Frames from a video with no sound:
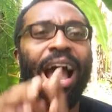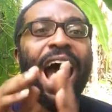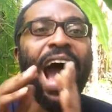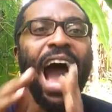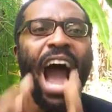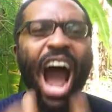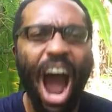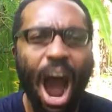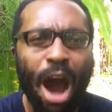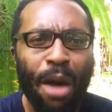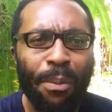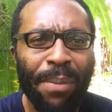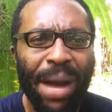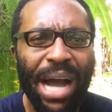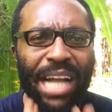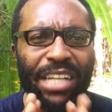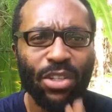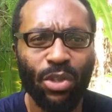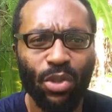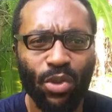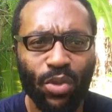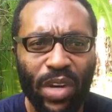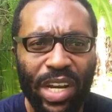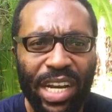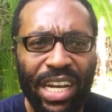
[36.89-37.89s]
how
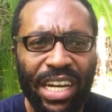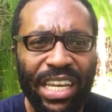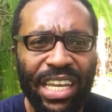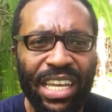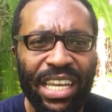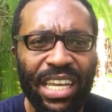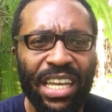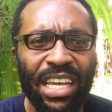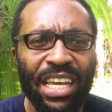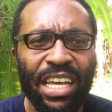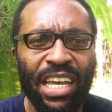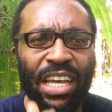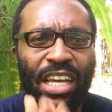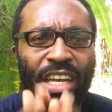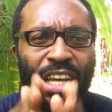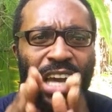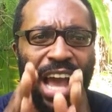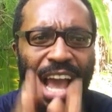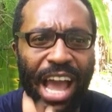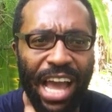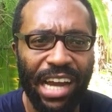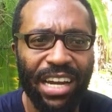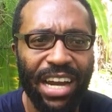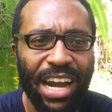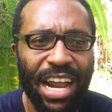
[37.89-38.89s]
much really
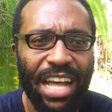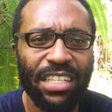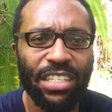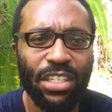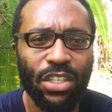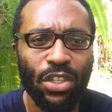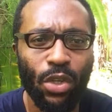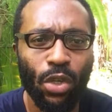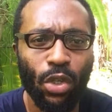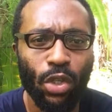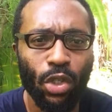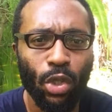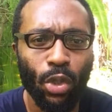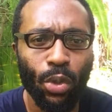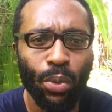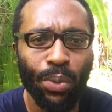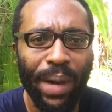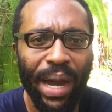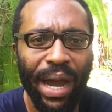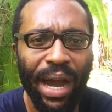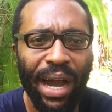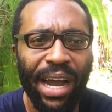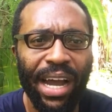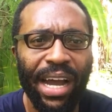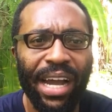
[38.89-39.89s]
Headless
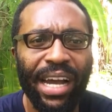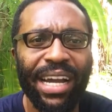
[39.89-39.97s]
YouTuber